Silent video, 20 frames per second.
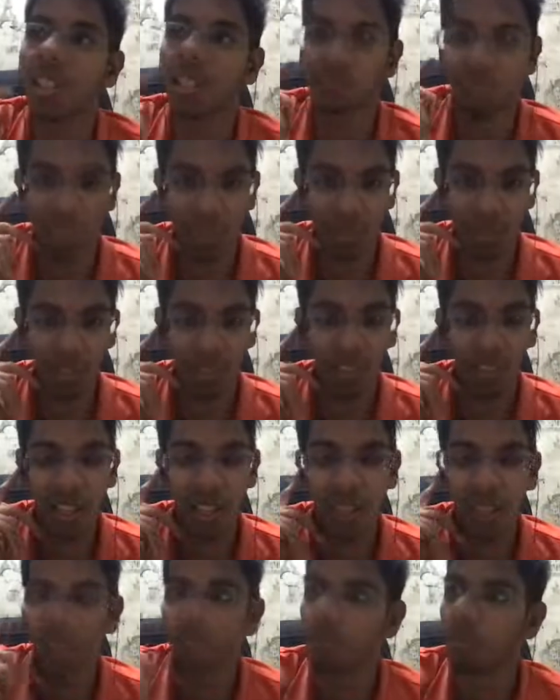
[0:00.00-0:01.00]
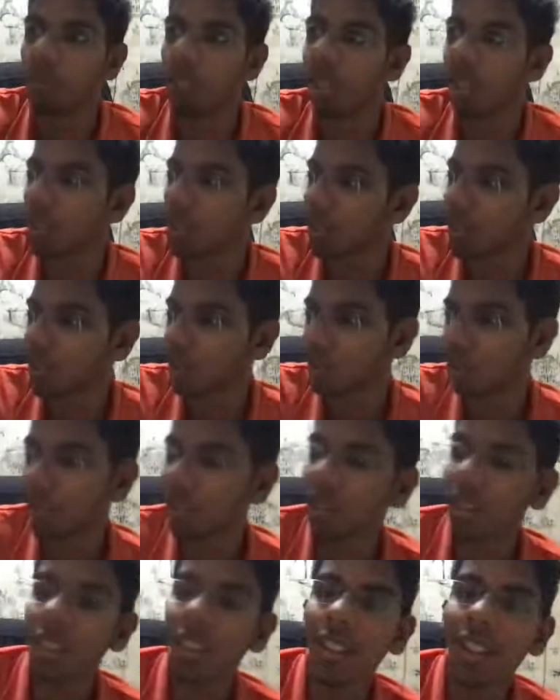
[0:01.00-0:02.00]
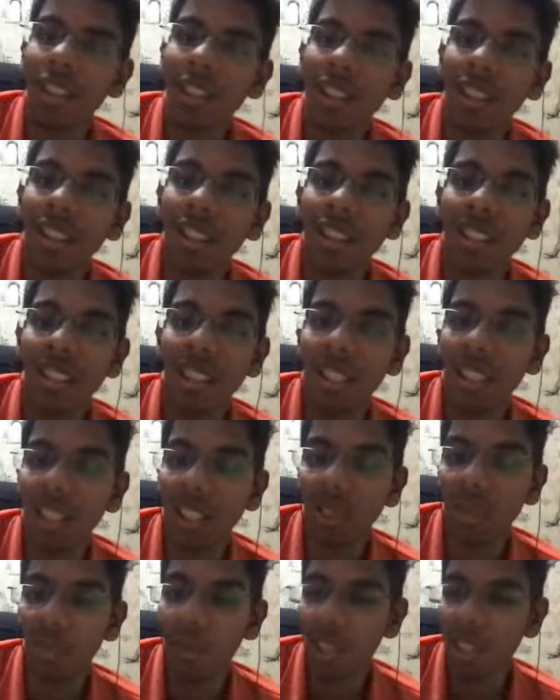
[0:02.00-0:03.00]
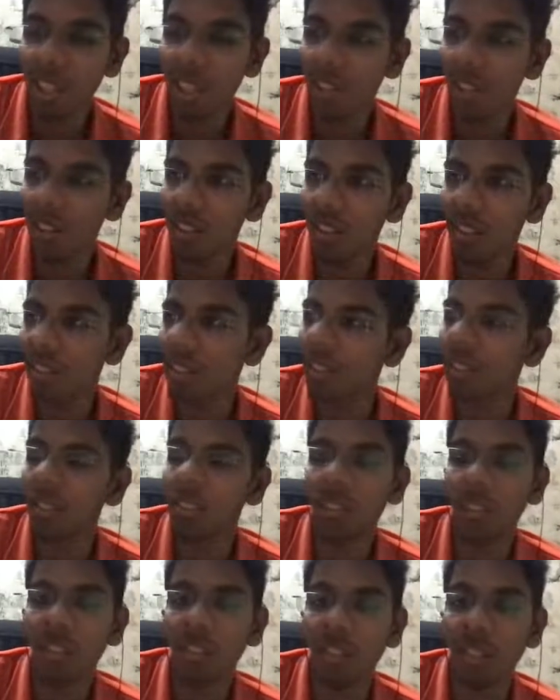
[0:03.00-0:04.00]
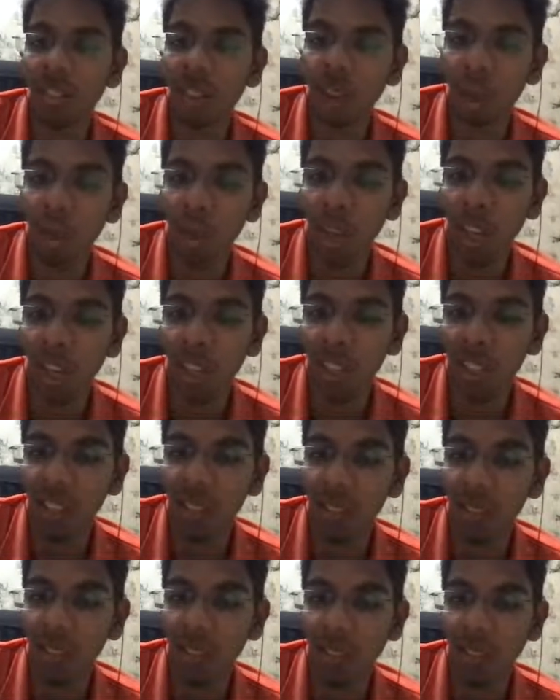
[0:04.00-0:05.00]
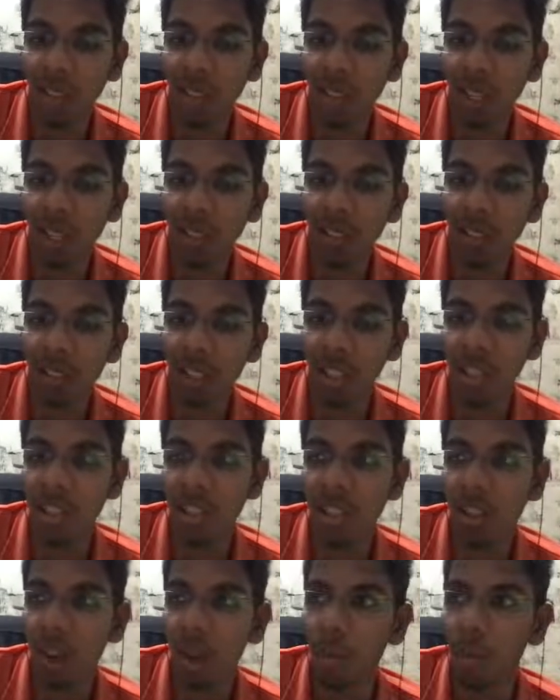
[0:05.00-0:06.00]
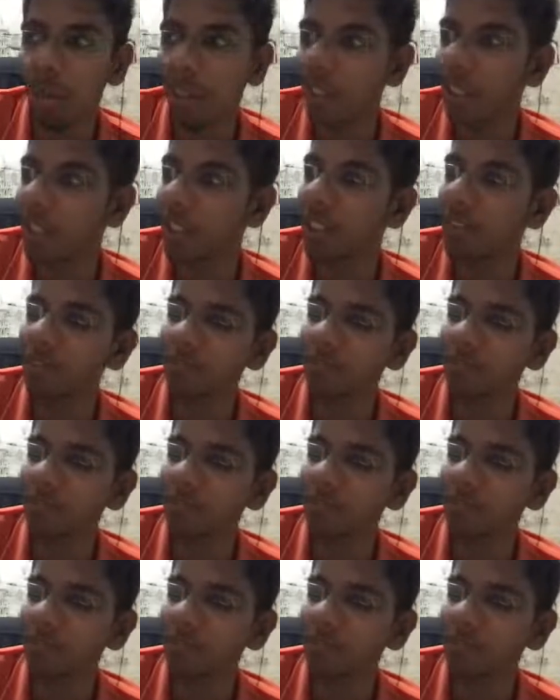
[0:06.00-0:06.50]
for Diwali for me, so nothing special. Not doing anything for Diwali, just normal day.